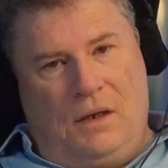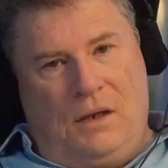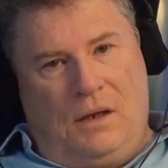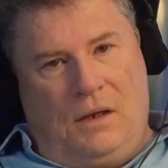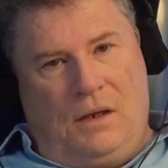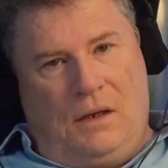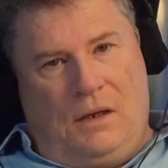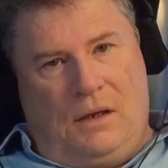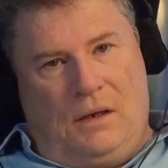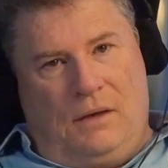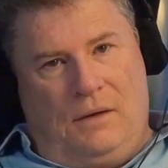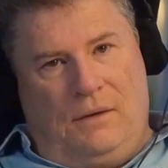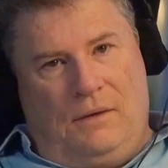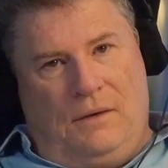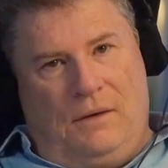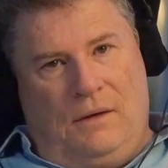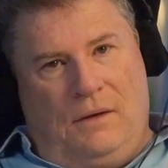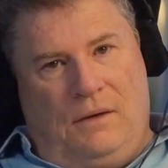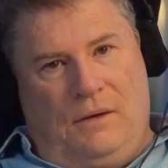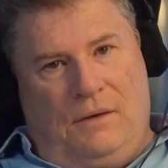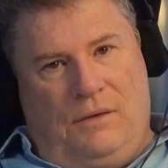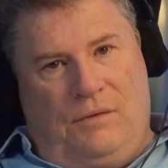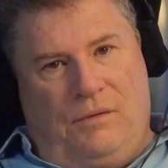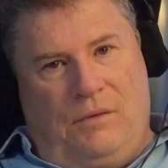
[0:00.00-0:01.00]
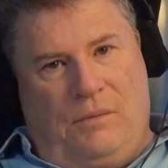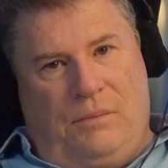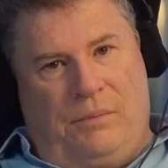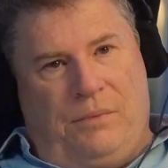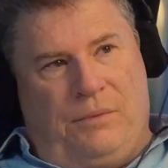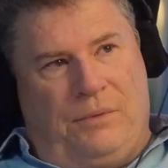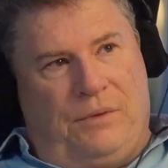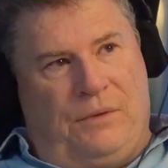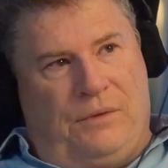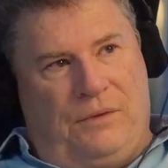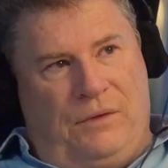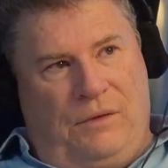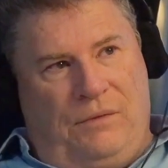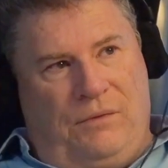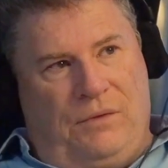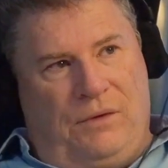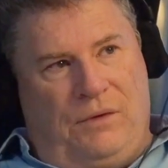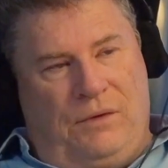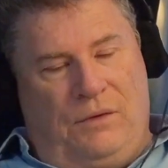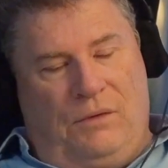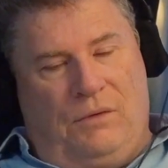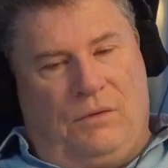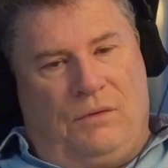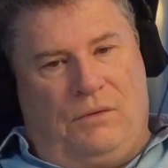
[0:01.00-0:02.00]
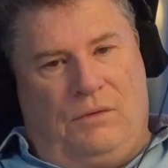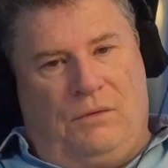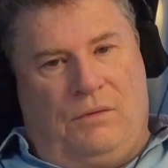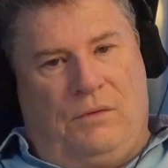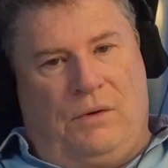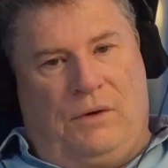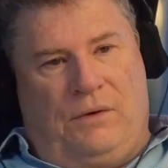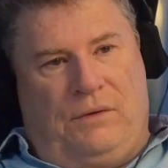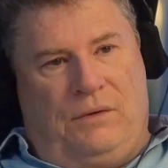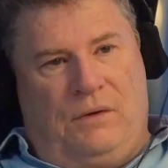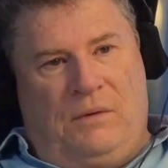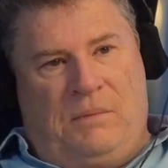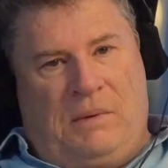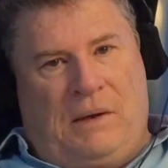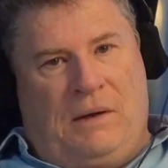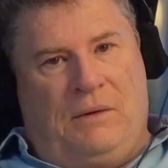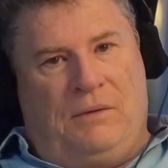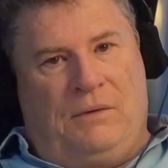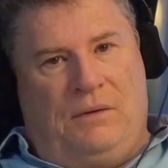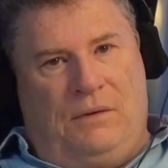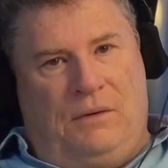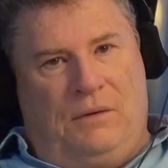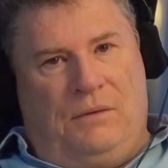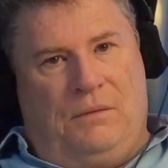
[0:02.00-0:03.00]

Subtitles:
And in his football has suffered, there's no question about it.